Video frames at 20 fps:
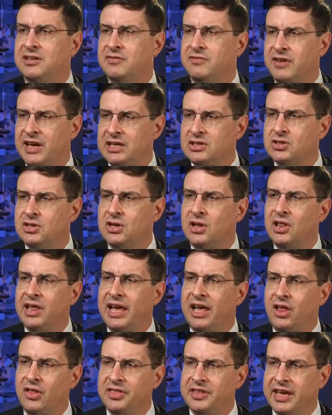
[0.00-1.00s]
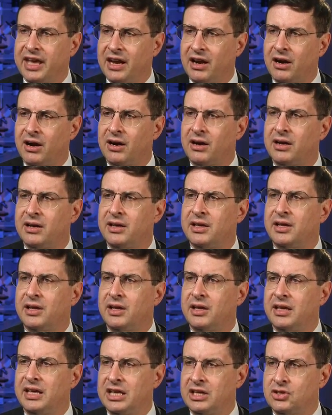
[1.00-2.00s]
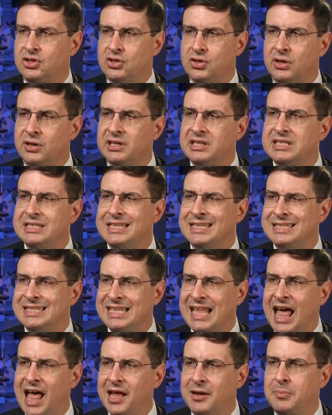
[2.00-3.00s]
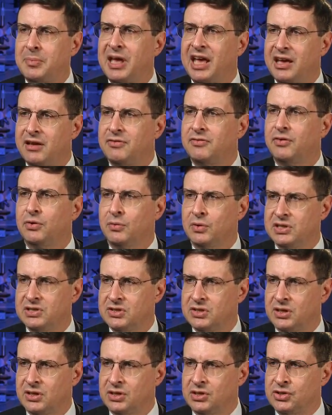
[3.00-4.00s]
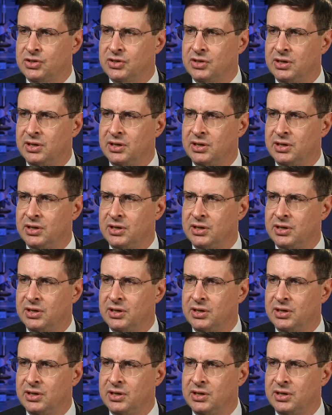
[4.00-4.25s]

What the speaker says: Conventional healthcare insurance does not pay for research.